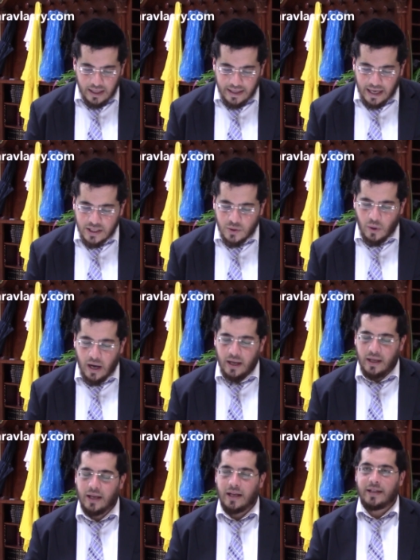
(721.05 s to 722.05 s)
that's
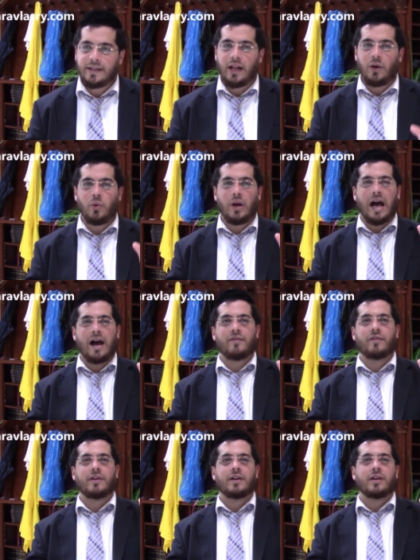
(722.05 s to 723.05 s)
why the
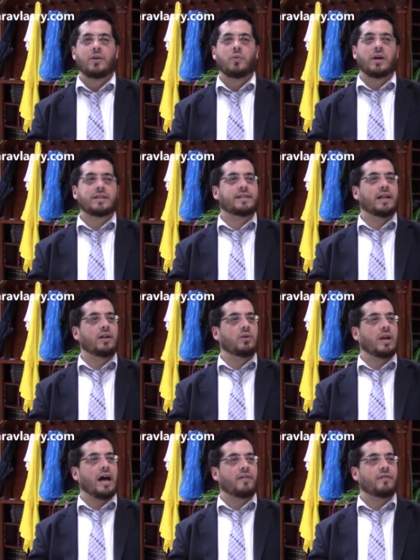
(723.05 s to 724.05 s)
lulav, what's the
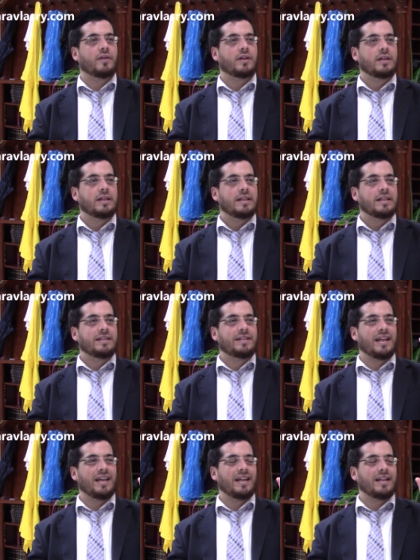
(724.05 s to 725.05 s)
lulav?
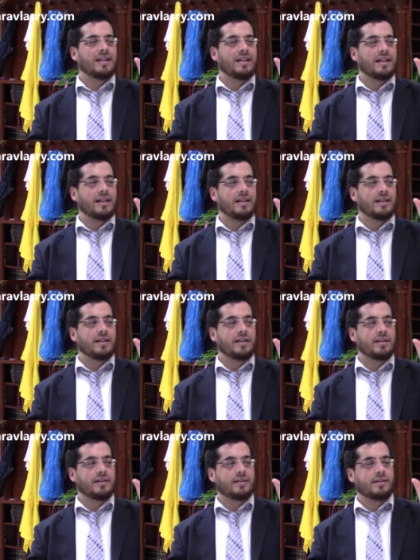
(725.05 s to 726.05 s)
The
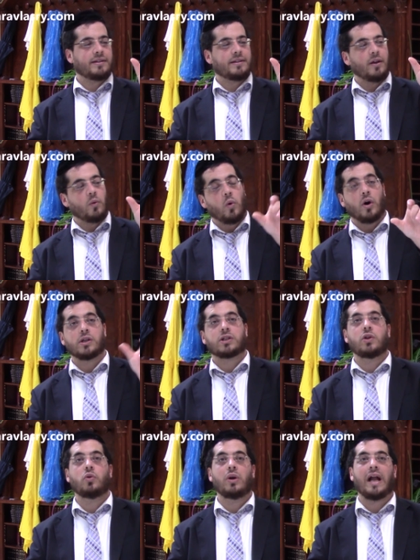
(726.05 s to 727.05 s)

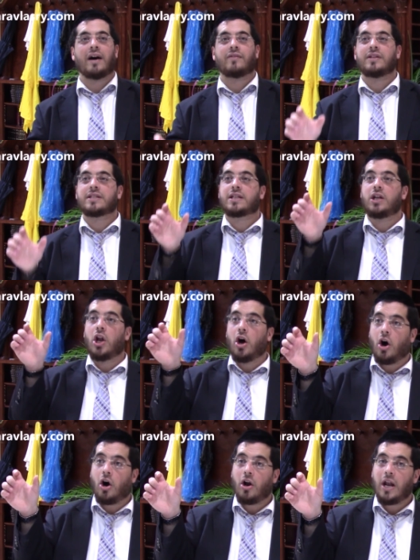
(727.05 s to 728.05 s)
word lulav, it's
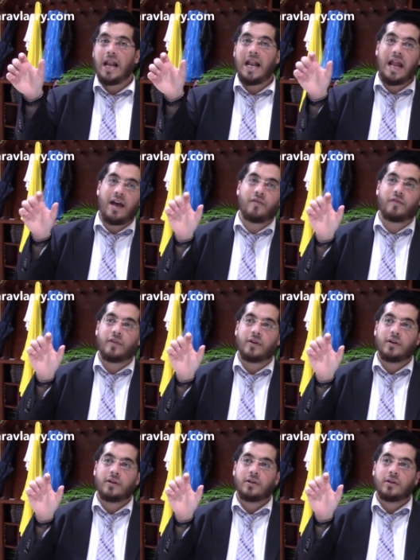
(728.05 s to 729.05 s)
lo lev.
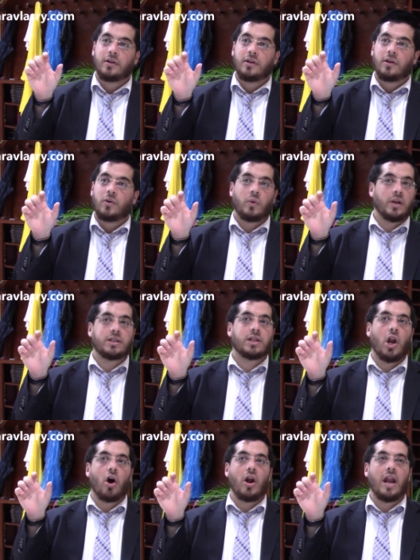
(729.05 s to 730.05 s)
What is
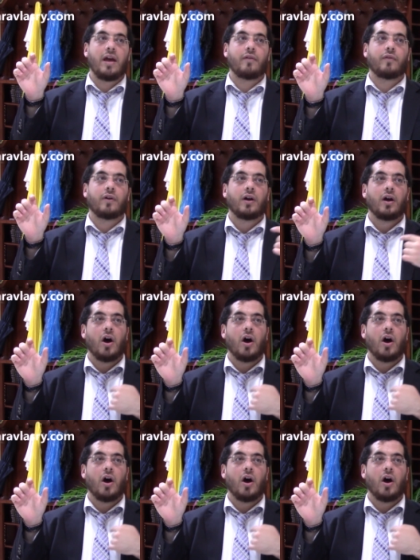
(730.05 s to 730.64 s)
lo lev?